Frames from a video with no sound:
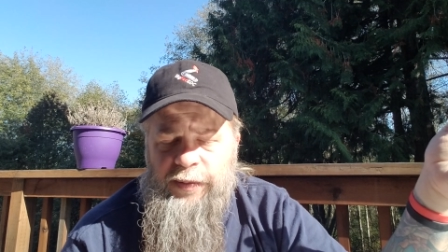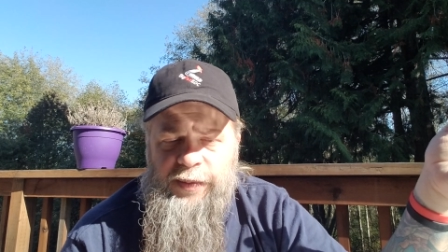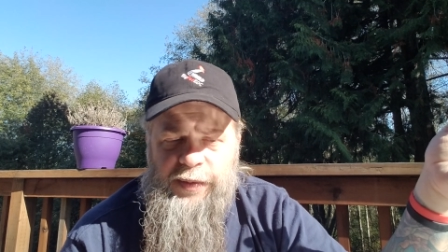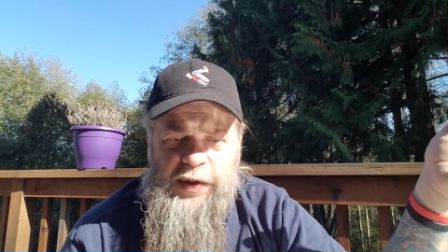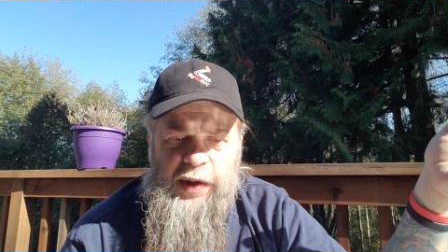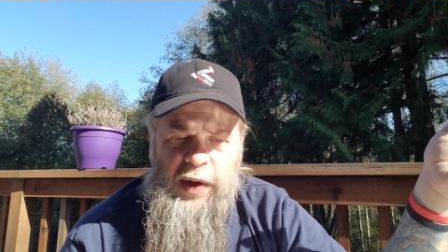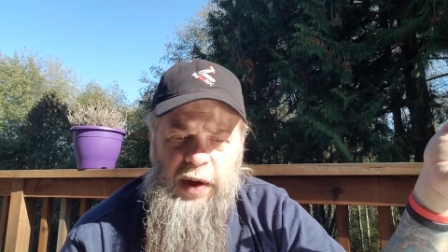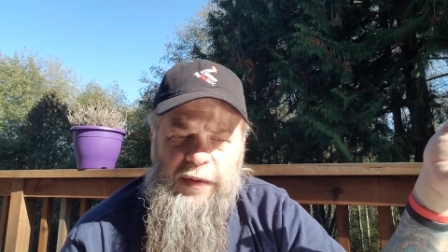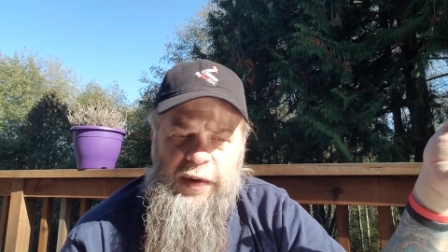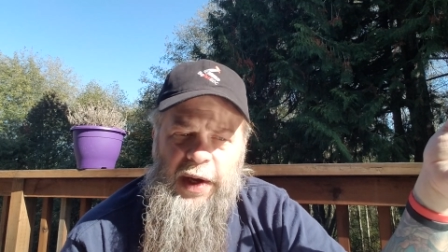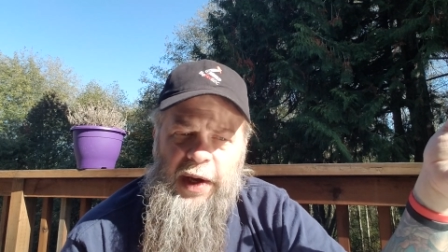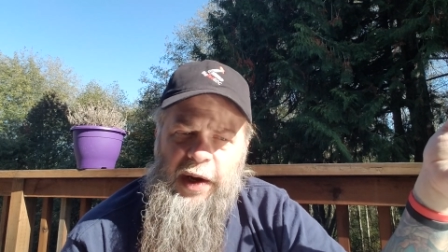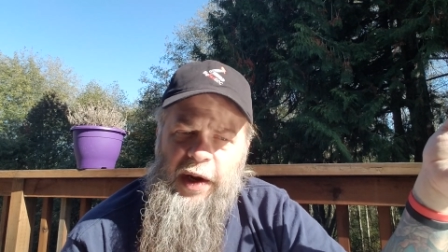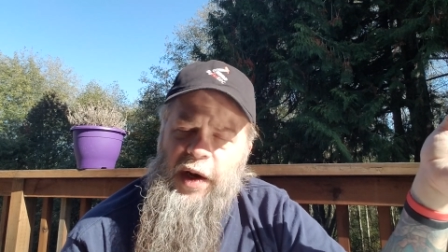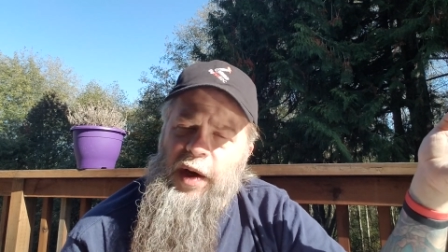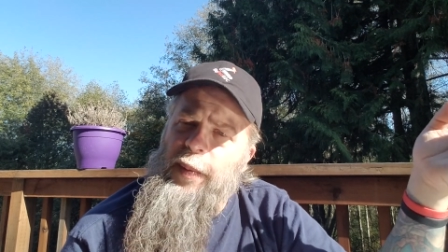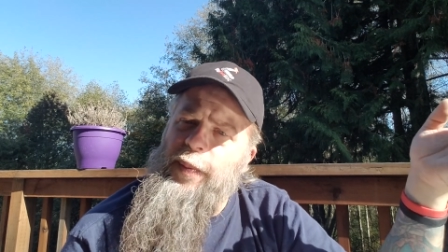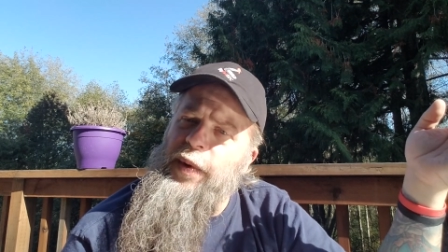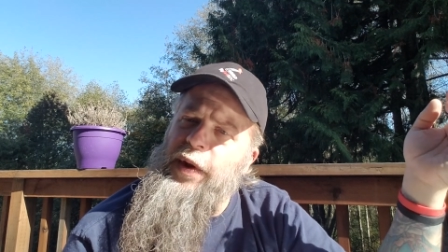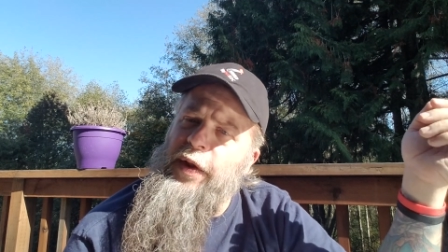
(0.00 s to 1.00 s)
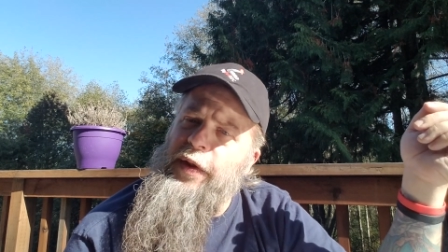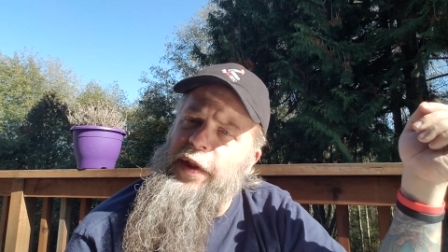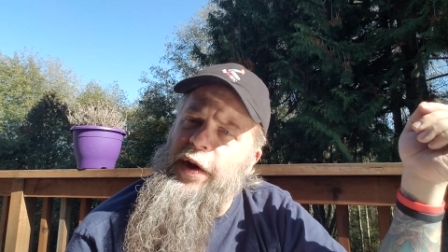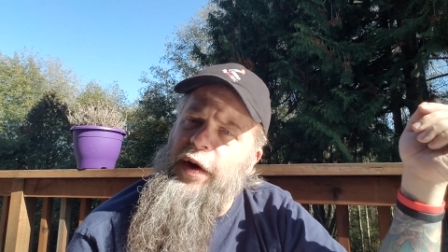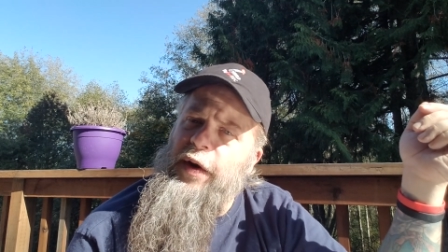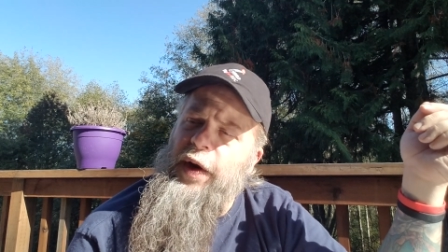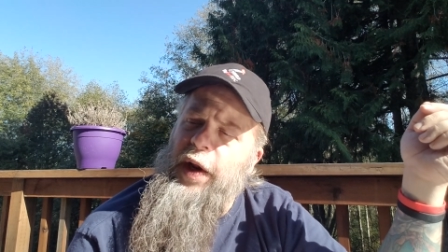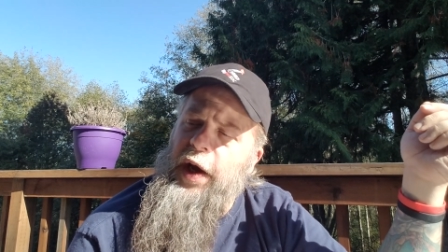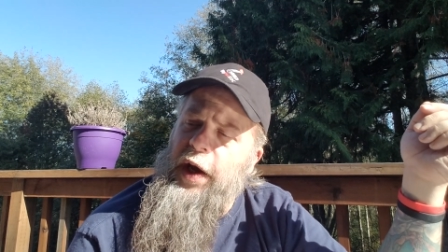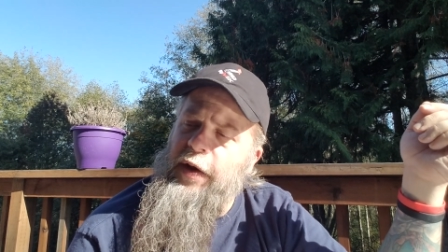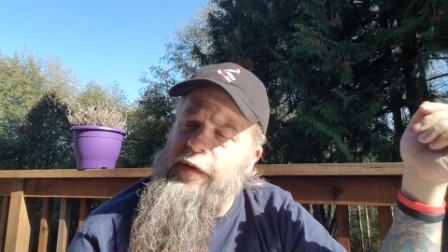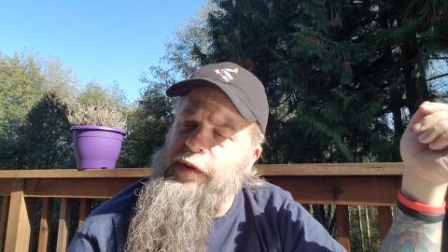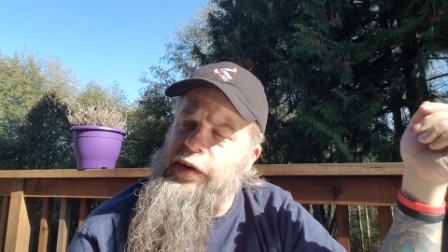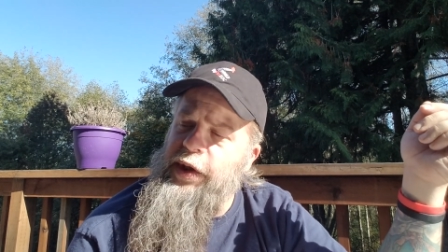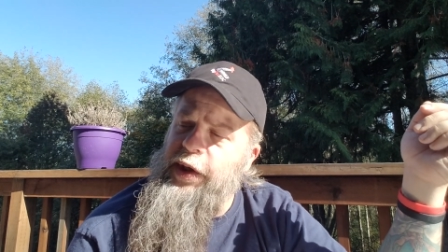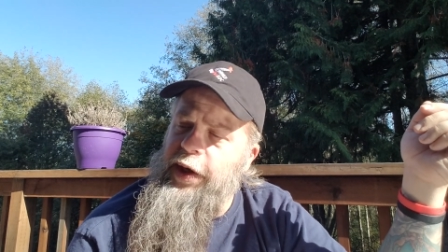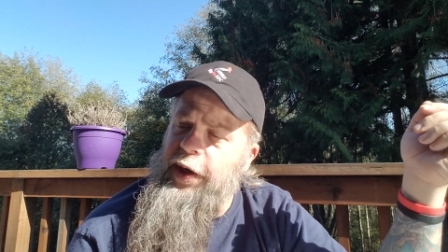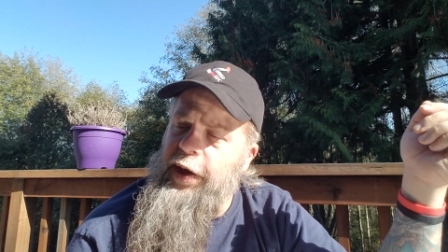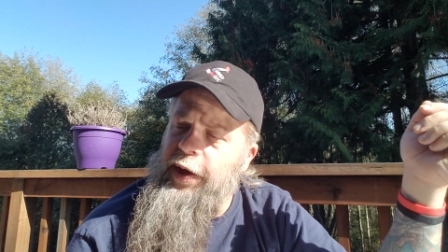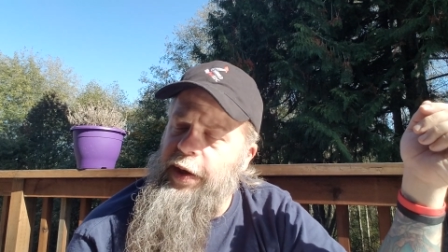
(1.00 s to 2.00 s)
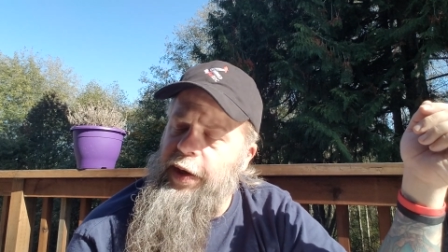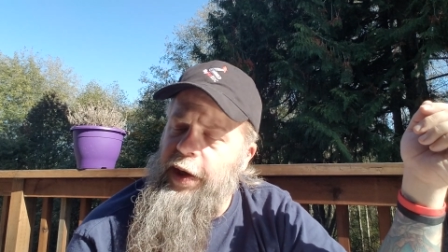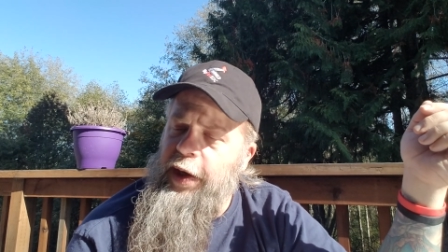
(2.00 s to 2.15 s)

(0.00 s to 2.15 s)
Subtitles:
You know, I've had a couple of their knives in,